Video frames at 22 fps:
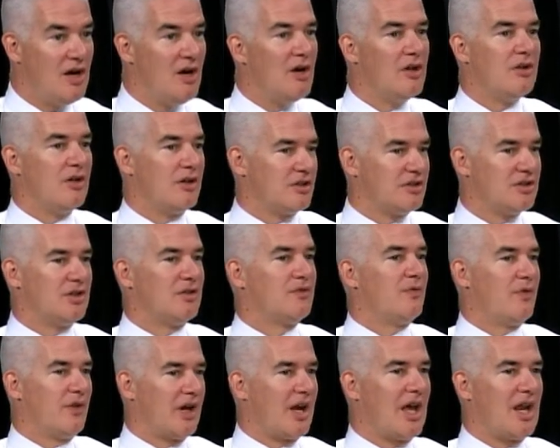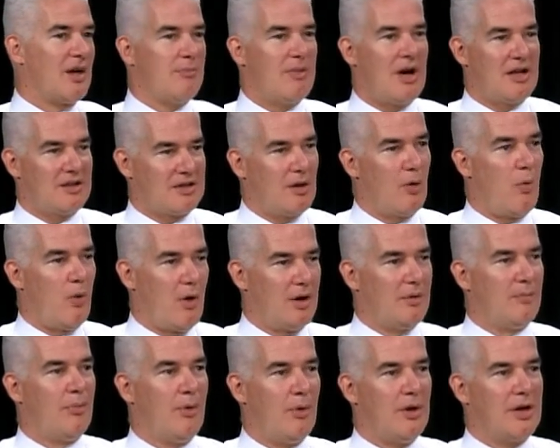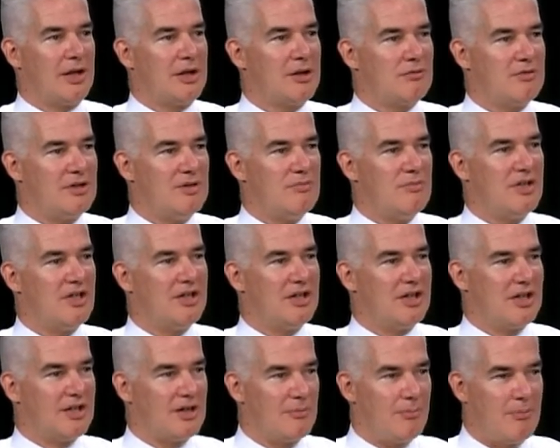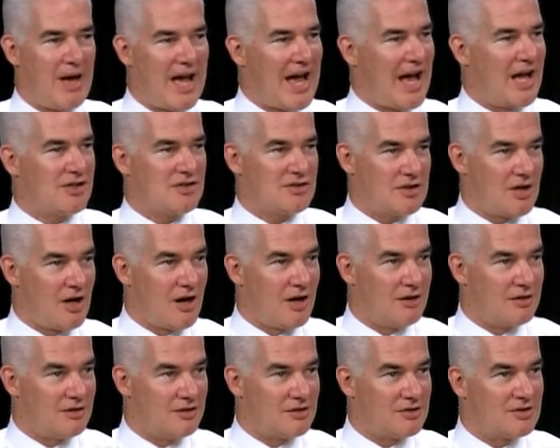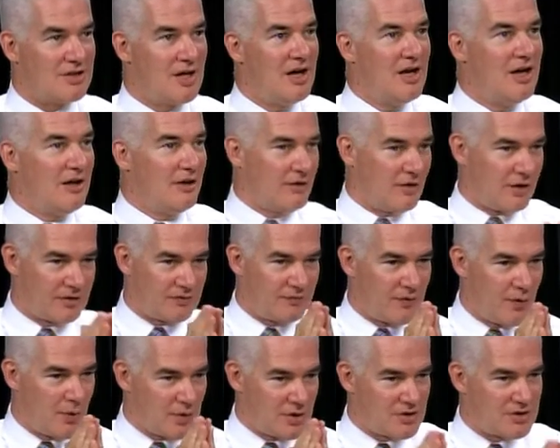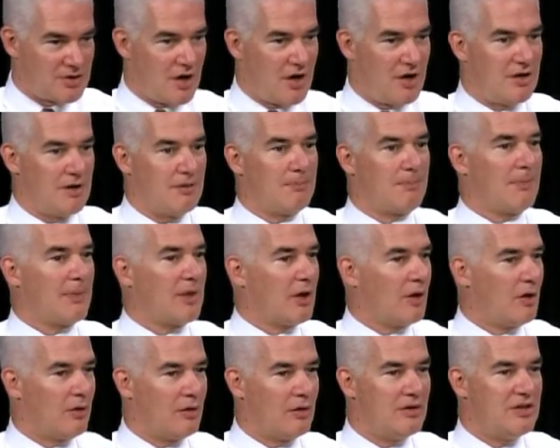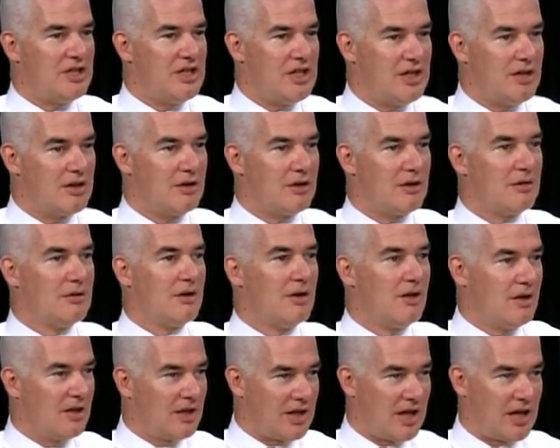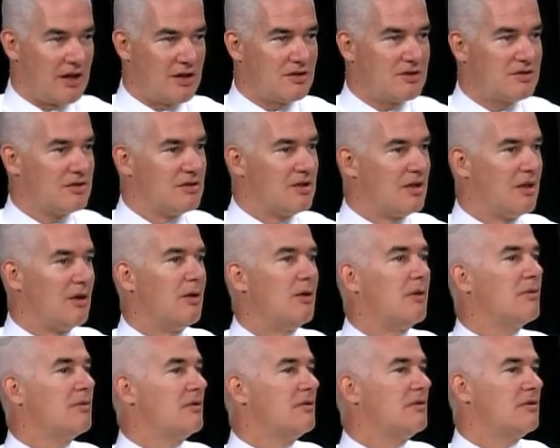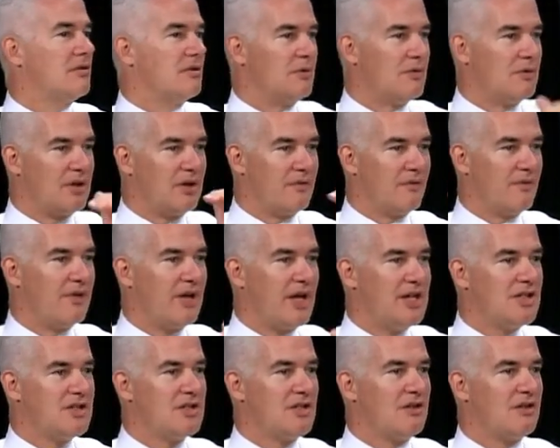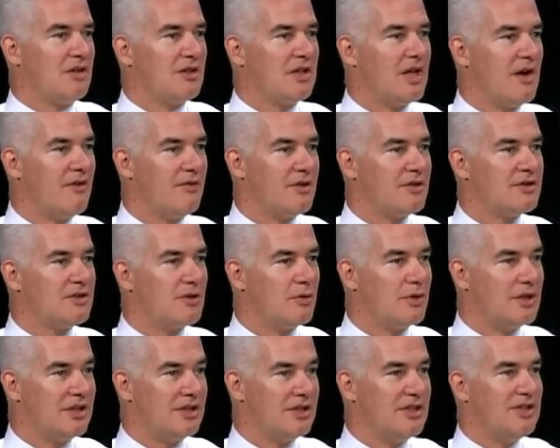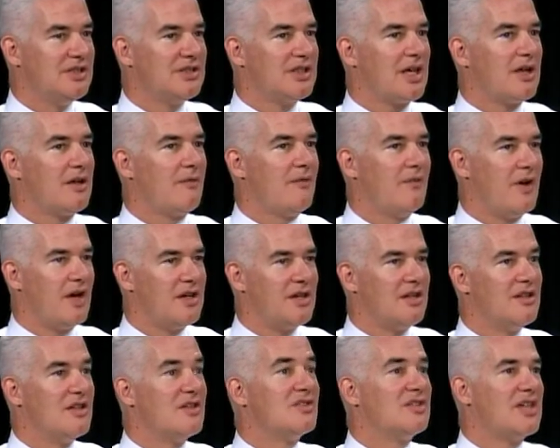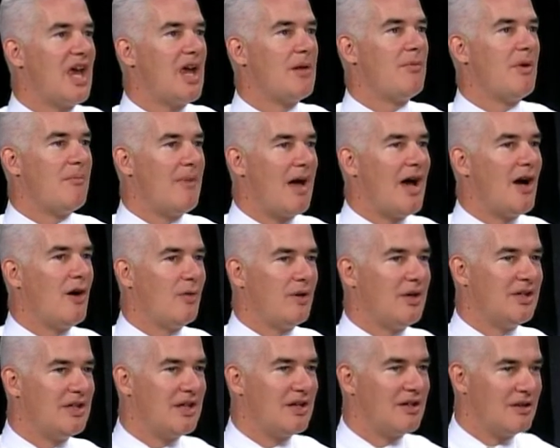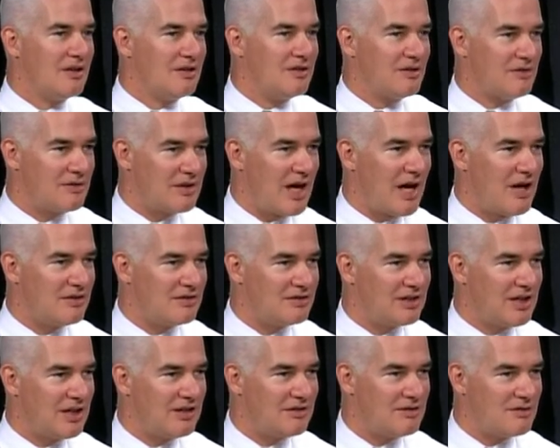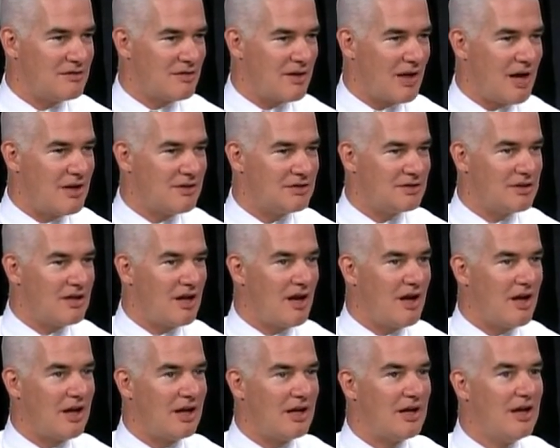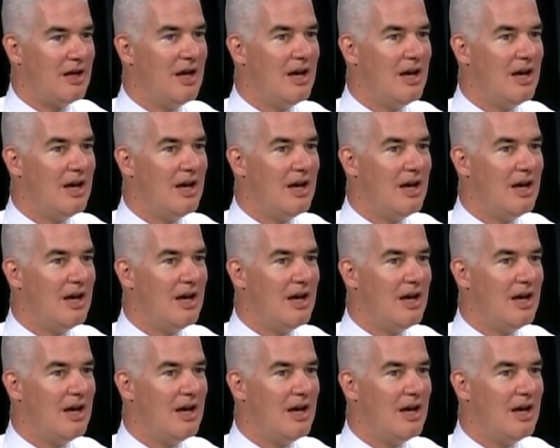let's just forget about the 1.3 billion, the past dollars. Let's focus on current year get us, you know, to the inflationary level so we at least get funded the same amount we did in 2008, 2009,